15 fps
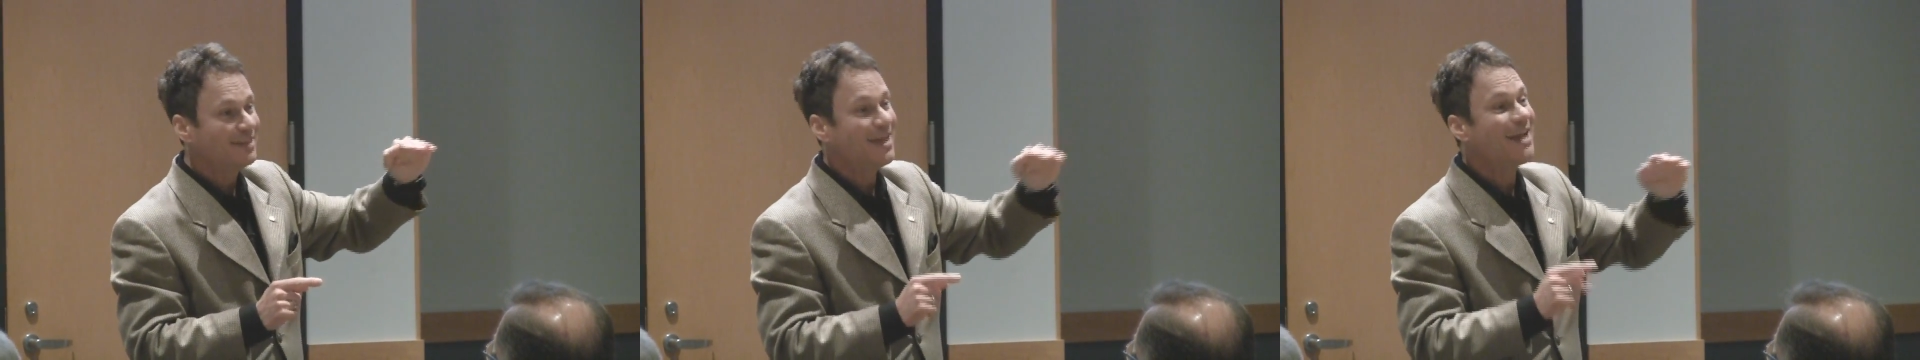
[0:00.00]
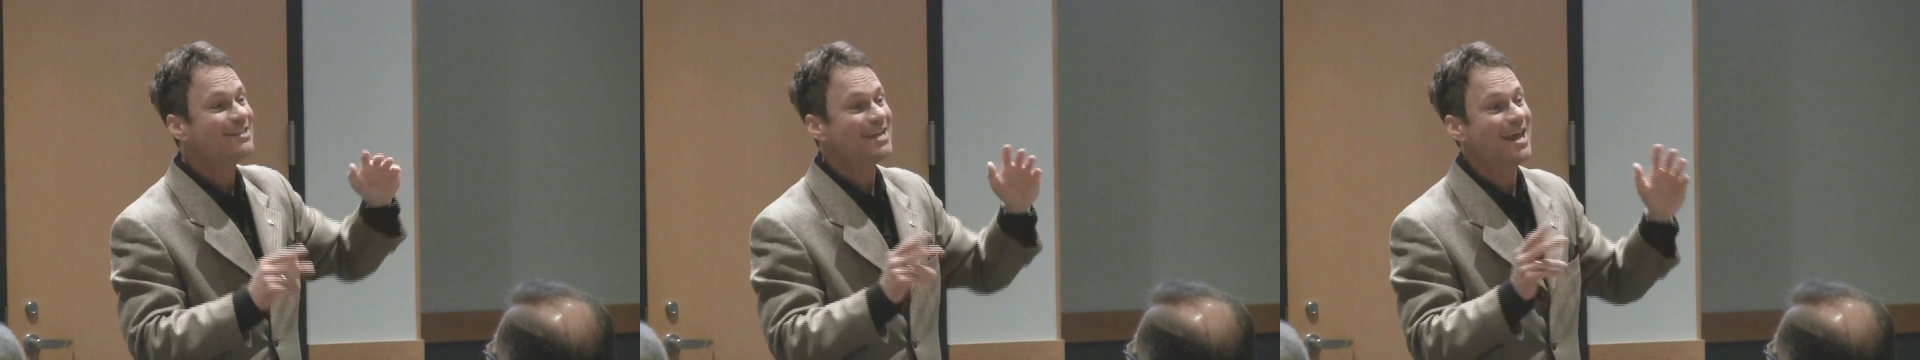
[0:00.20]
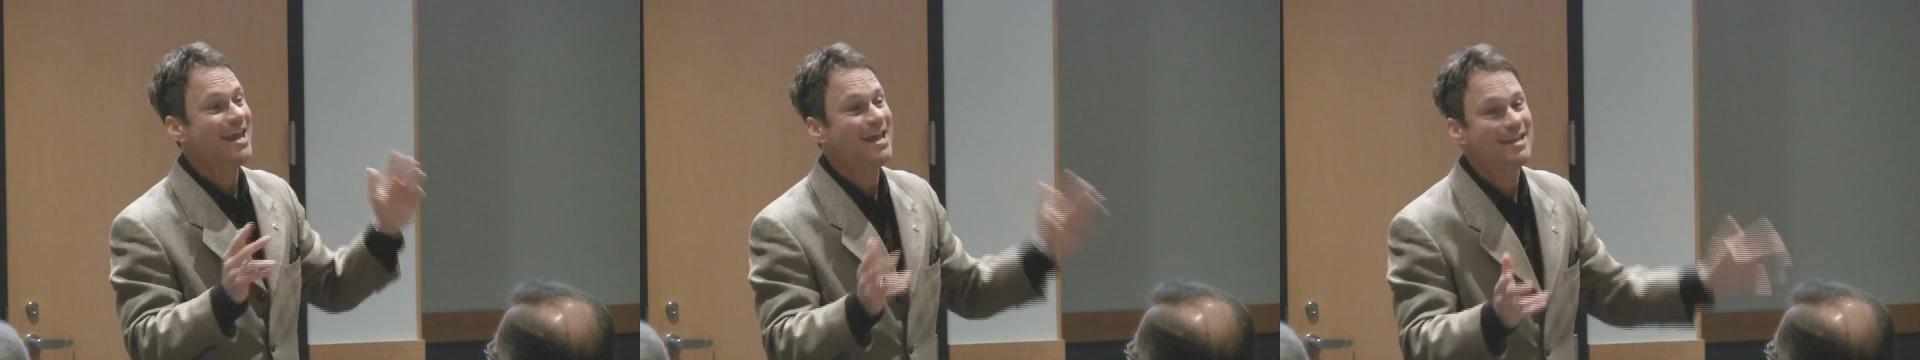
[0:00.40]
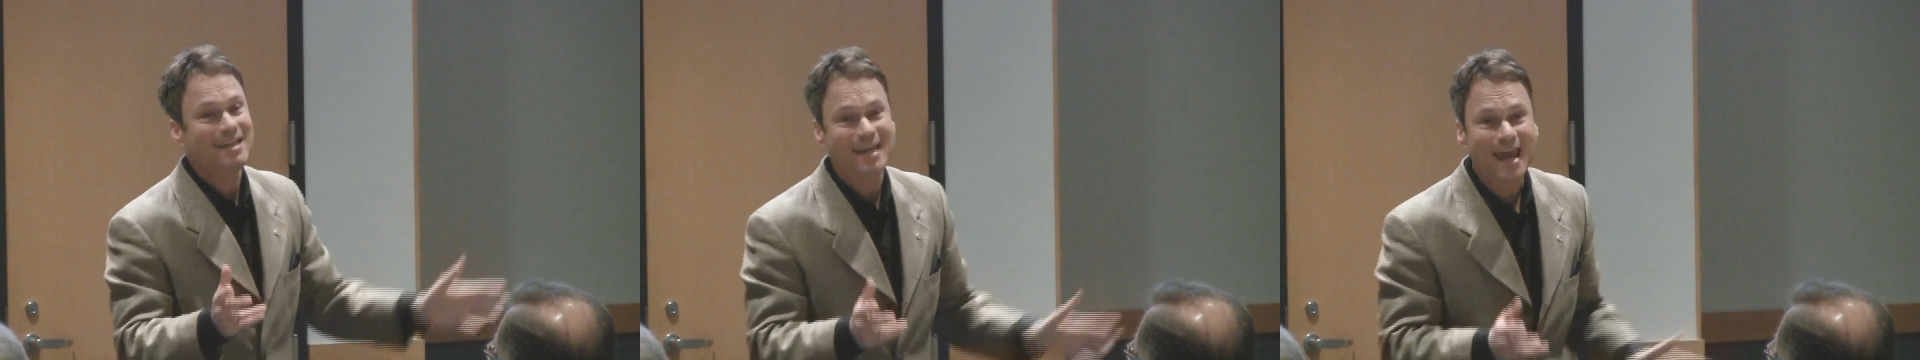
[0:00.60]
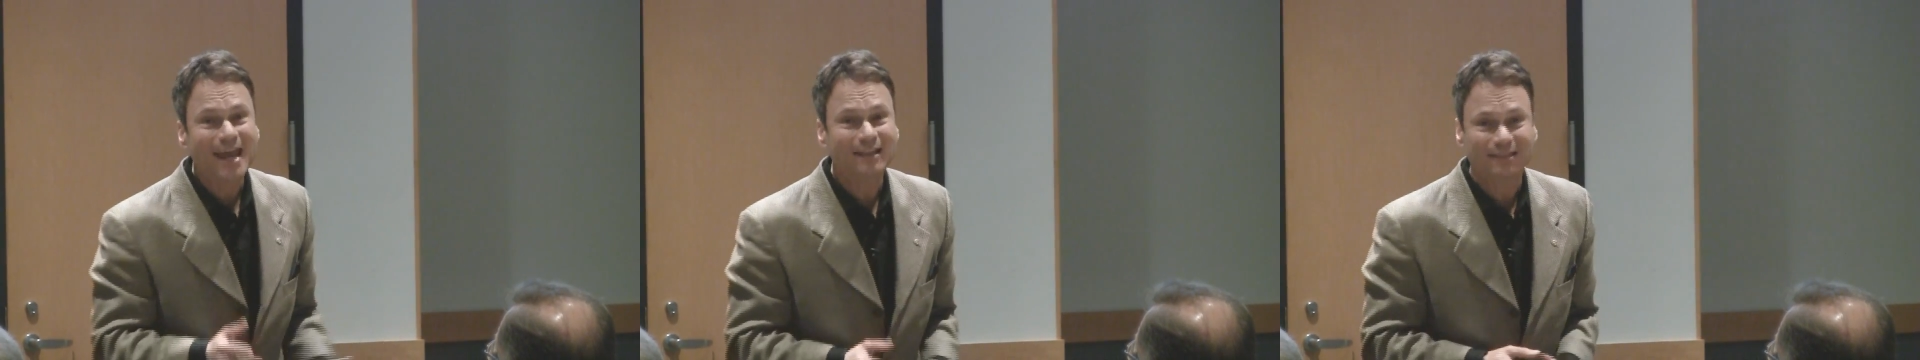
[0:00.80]
That's
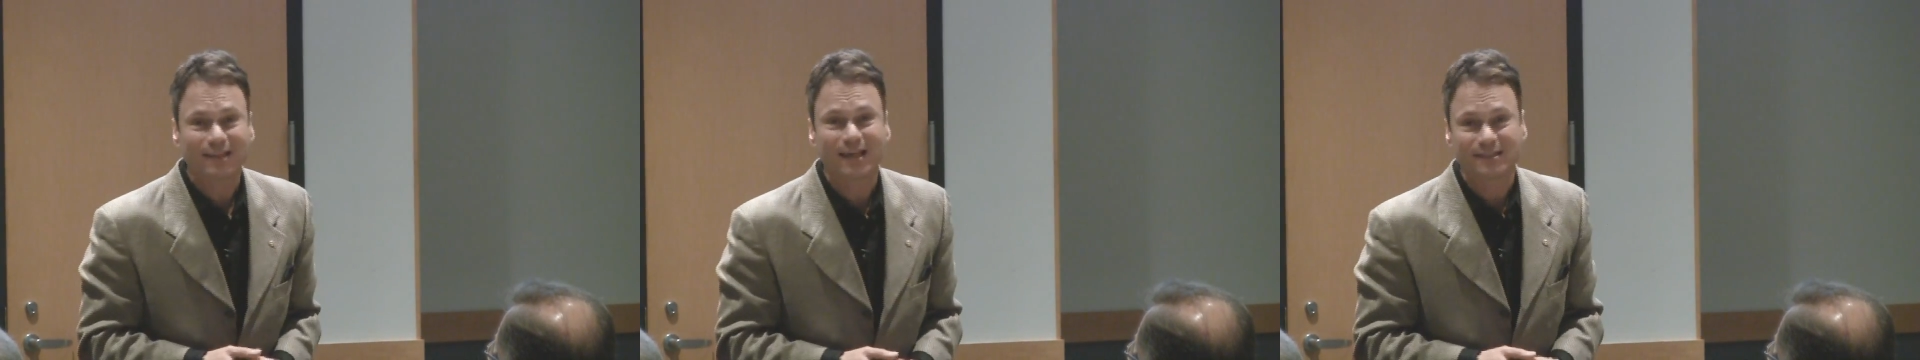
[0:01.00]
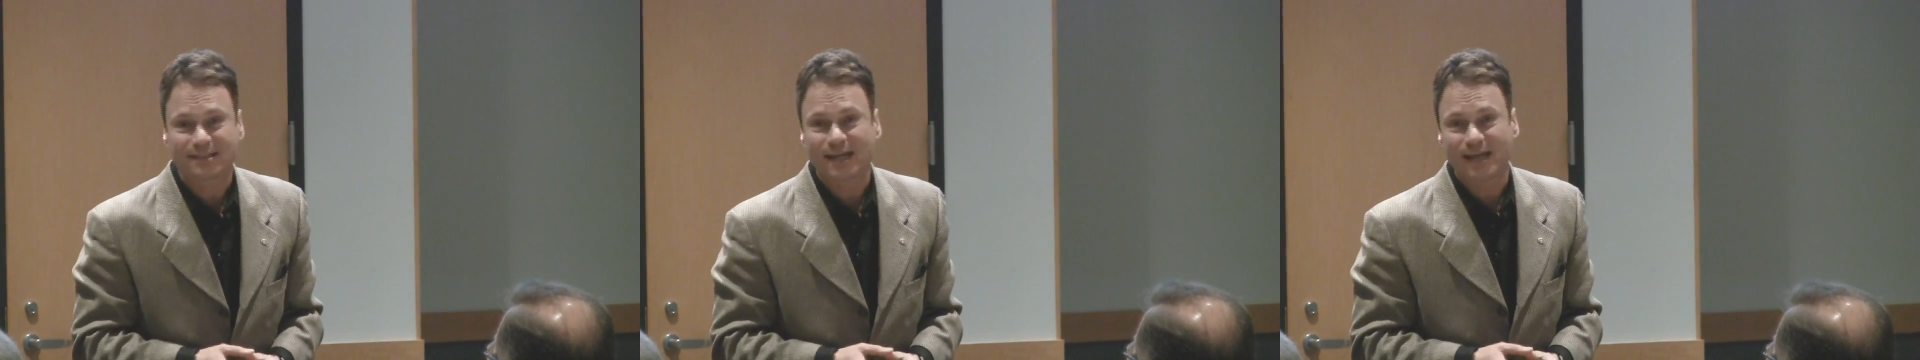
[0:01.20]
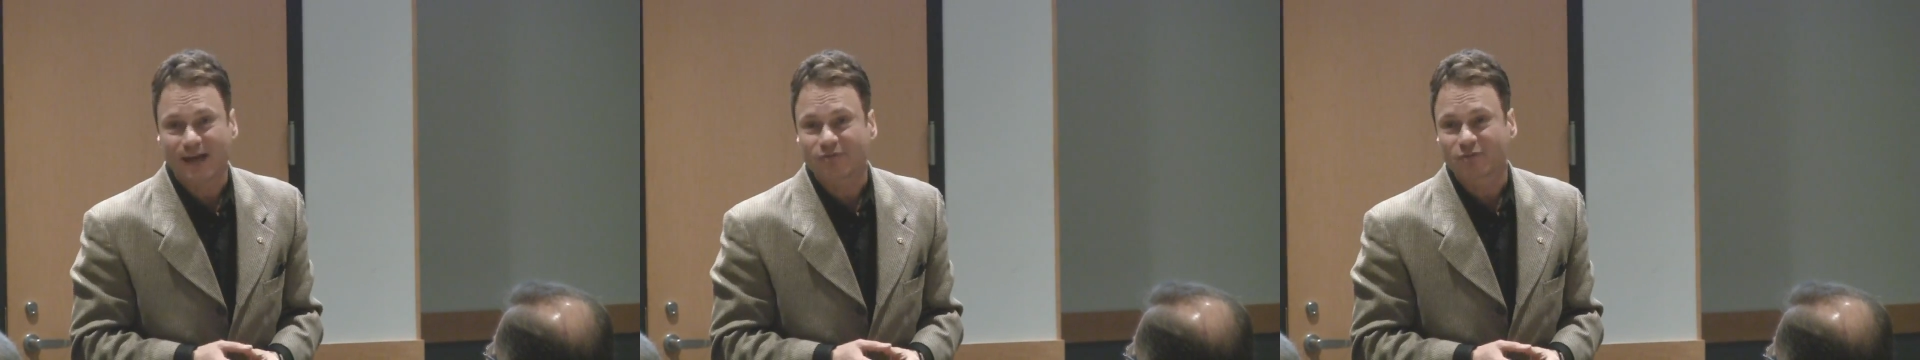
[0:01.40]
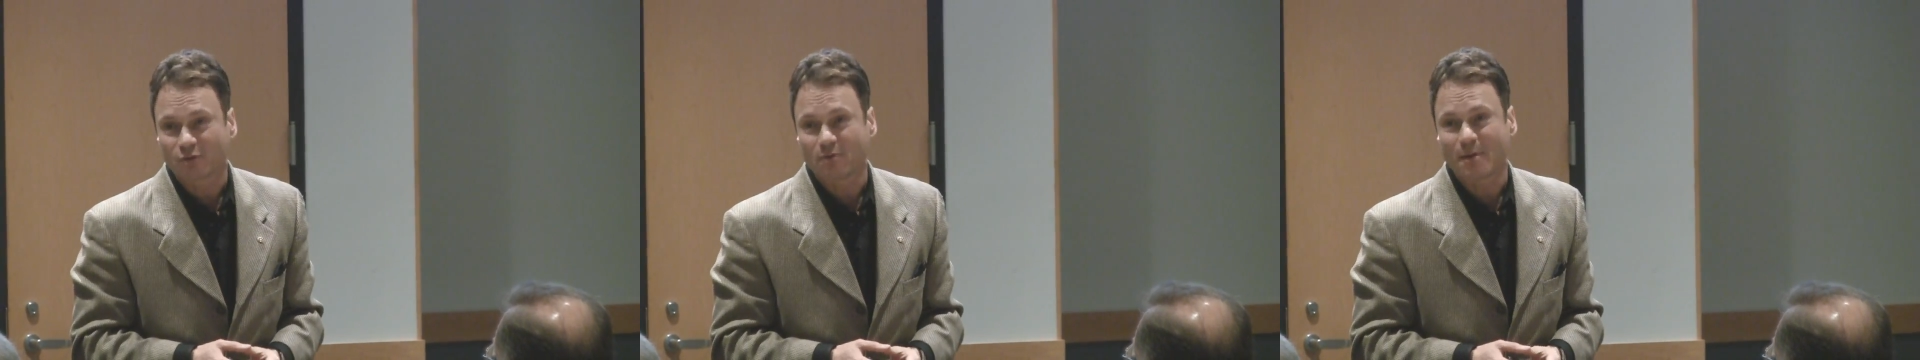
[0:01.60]
88 things I have to